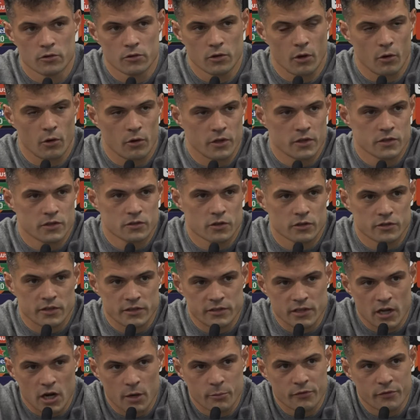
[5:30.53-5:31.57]
No, it's not
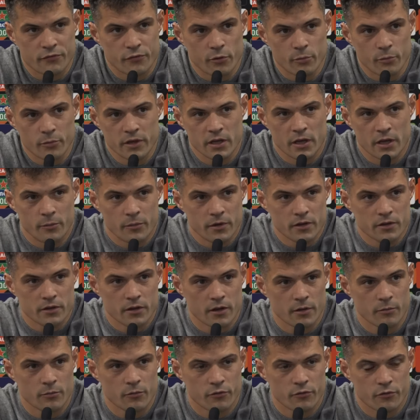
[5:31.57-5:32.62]
a derby for me. I mean,
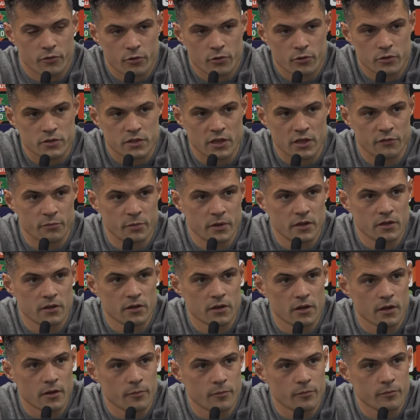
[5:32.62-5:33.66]
um, of course, I've
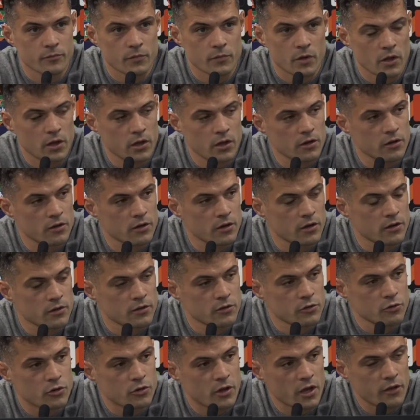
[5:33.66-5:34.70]
been um, here
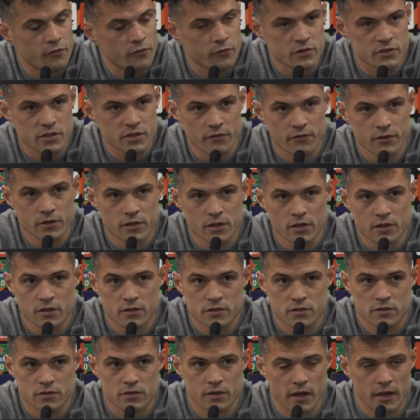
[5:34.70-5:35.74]
in U K for seven
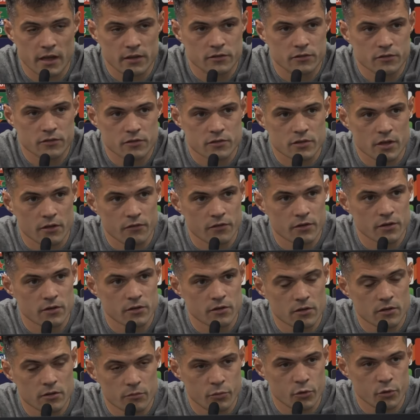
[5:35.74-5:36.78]
years, had
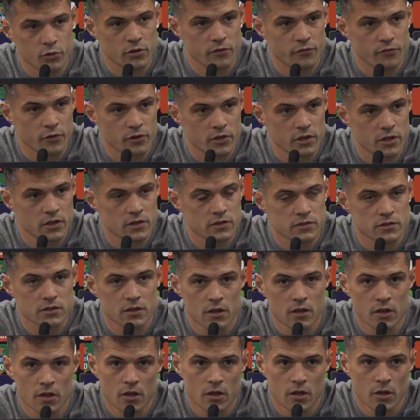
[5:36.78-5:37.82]
seven beautiful years.
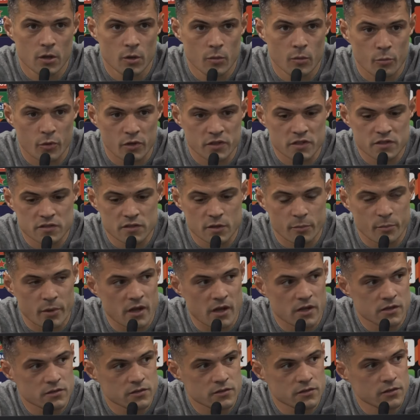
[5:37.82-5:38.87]
But this is the
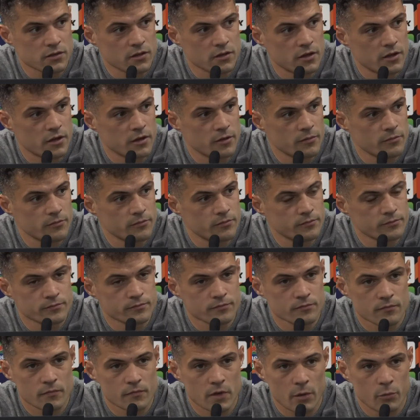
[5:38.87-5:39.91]
past.
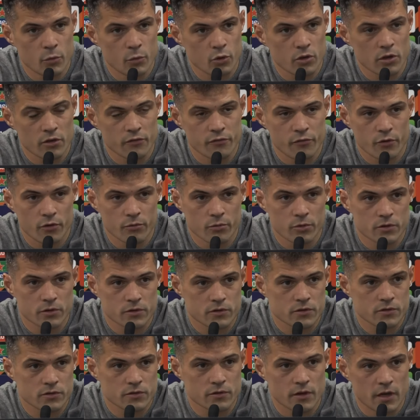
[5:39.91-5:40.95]
Um, I'm looking
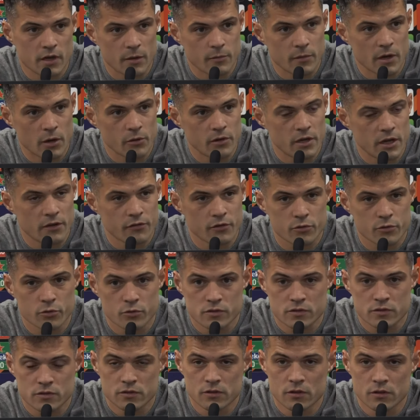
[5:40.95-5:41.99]
forward. I'm now in
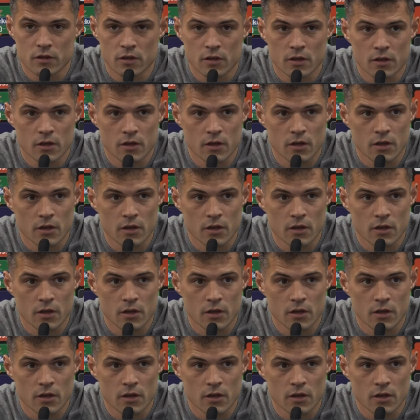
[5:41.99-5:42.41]
Leverkusen